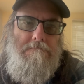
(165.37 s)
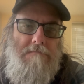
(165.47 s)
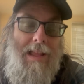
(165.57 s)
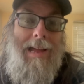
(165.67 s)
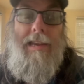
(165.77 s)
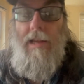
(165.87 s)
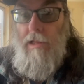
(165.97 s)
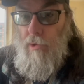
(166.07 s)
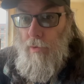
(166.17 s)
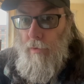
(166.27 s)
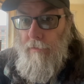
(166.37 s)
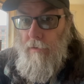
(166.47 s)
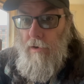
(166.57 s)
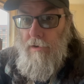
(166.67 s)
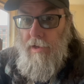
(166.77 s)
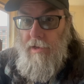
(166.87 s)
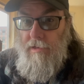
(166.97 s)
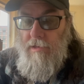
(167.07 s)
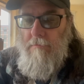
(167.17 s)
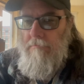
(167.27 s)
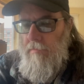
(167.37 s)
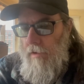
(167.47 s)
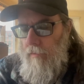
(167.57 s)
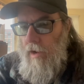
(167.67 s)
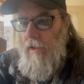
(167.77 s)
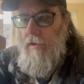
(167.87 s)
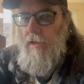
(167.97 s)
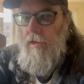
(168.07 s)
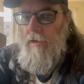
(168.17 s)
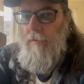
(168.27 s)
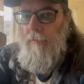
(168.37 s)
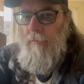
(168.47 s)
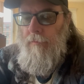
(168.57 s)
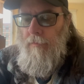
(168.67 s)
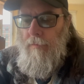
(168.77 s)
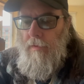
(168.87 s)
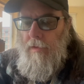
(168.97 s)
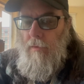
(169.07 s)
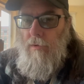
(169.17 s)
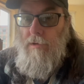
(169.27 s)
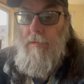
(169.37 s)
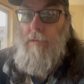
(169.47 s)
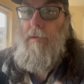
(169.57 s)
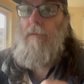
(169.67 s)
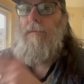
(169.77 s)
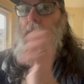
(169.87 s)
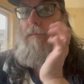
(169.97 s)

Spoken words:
ideally it would work for all kids. In reality, it works much better for some than